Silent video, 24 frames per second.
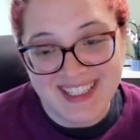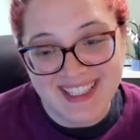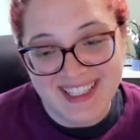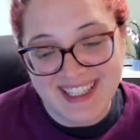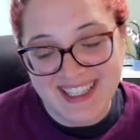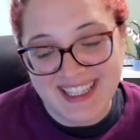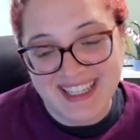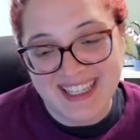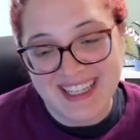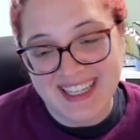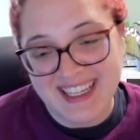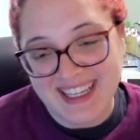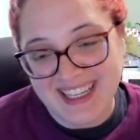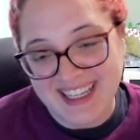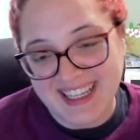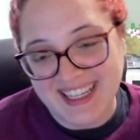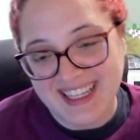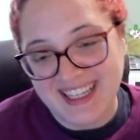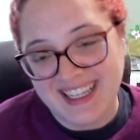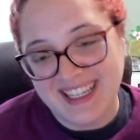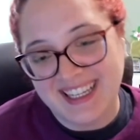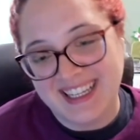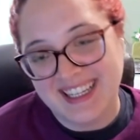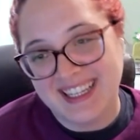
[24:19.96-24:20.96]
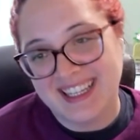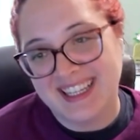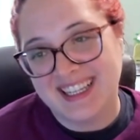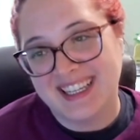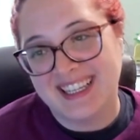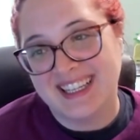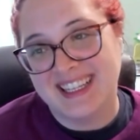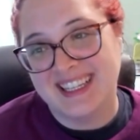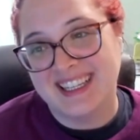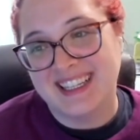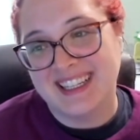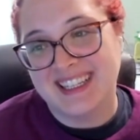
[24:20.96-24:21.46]

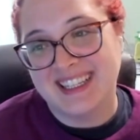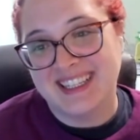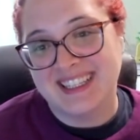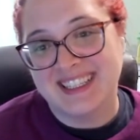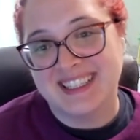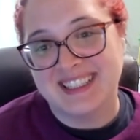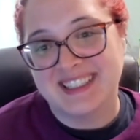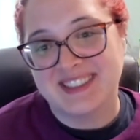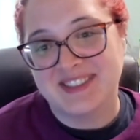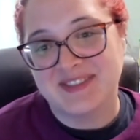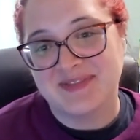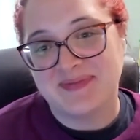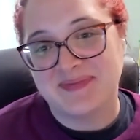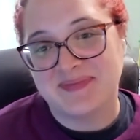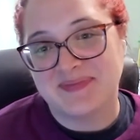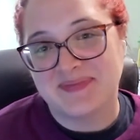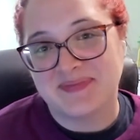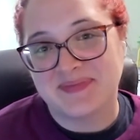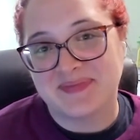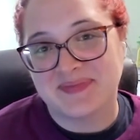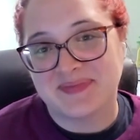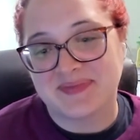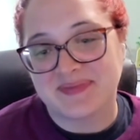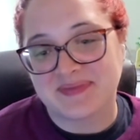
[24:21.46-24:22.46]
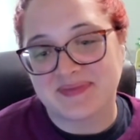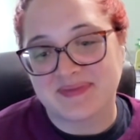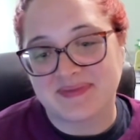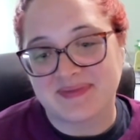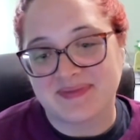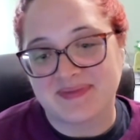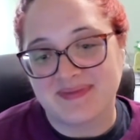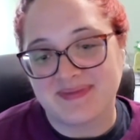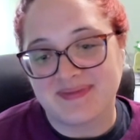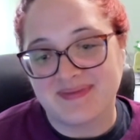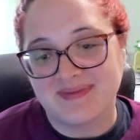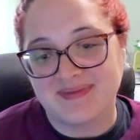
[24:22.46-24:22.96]

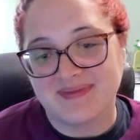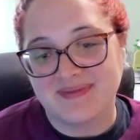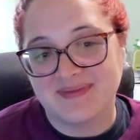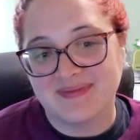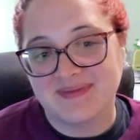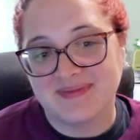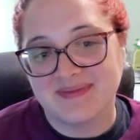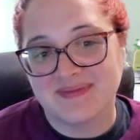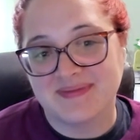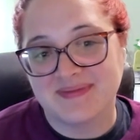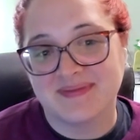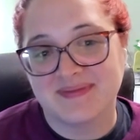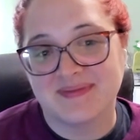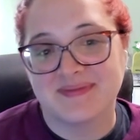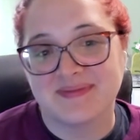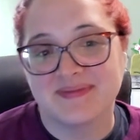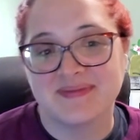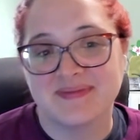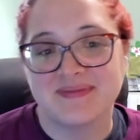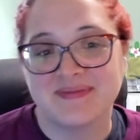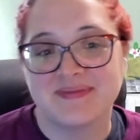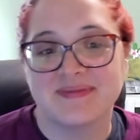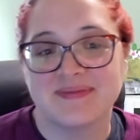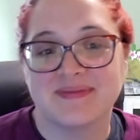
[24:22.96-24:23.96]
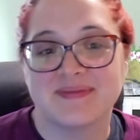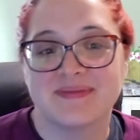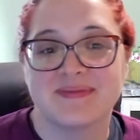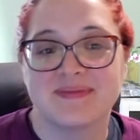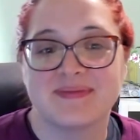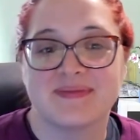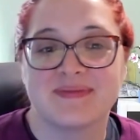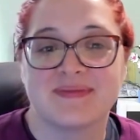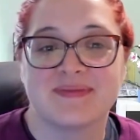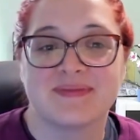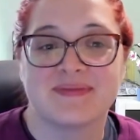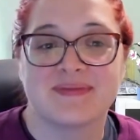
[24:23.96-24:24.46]

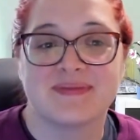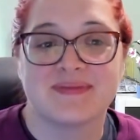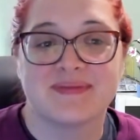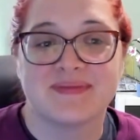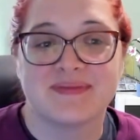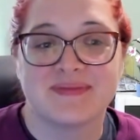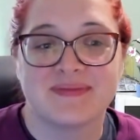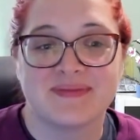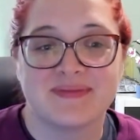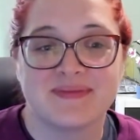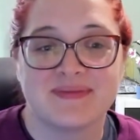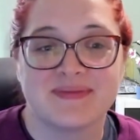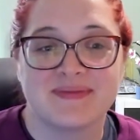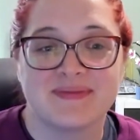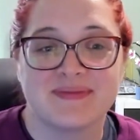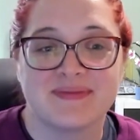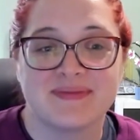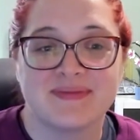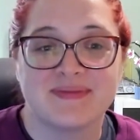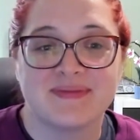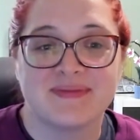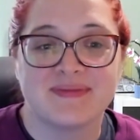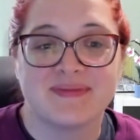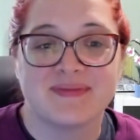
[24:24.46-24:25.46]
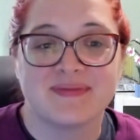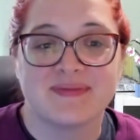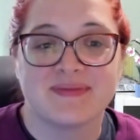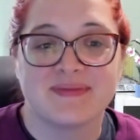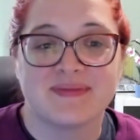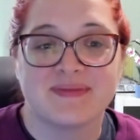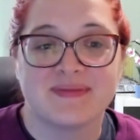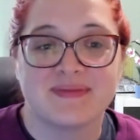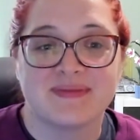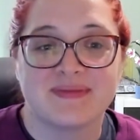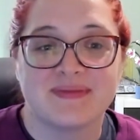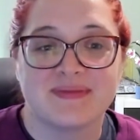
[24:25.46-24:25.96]

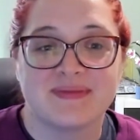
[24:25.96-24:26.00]
[no speech]